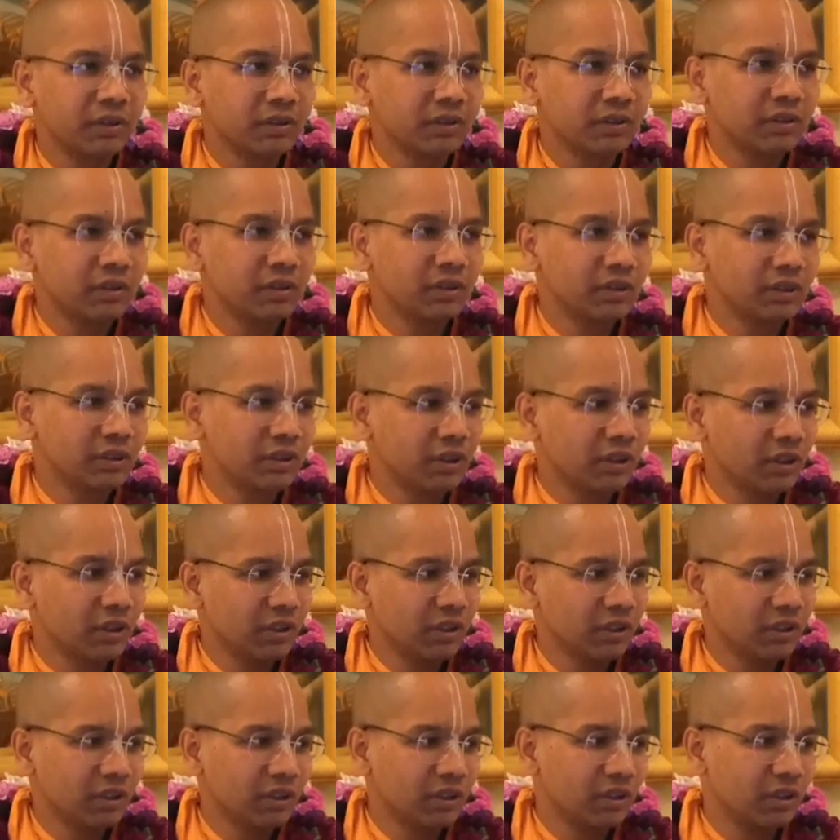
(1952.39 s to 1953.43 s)
it's the
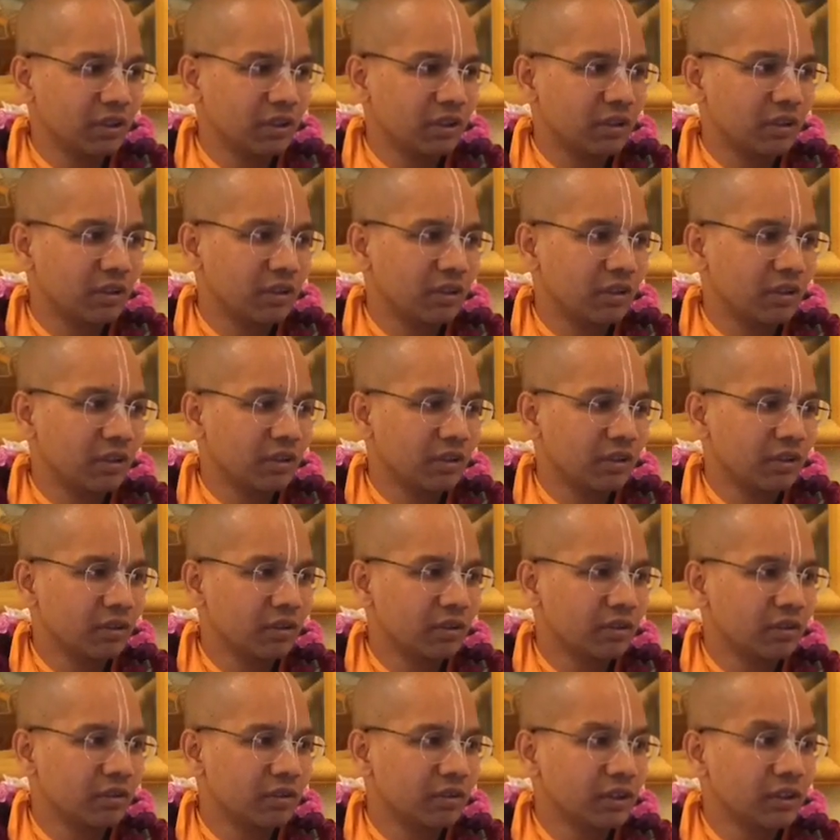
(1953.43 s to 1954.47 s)

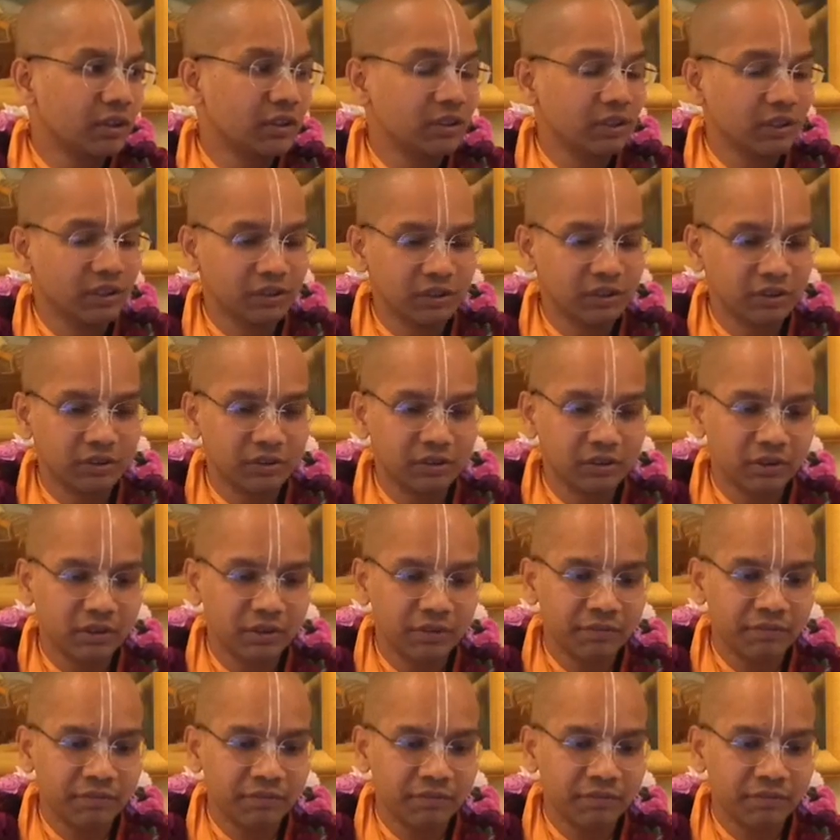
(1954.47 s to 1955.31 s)
instructions.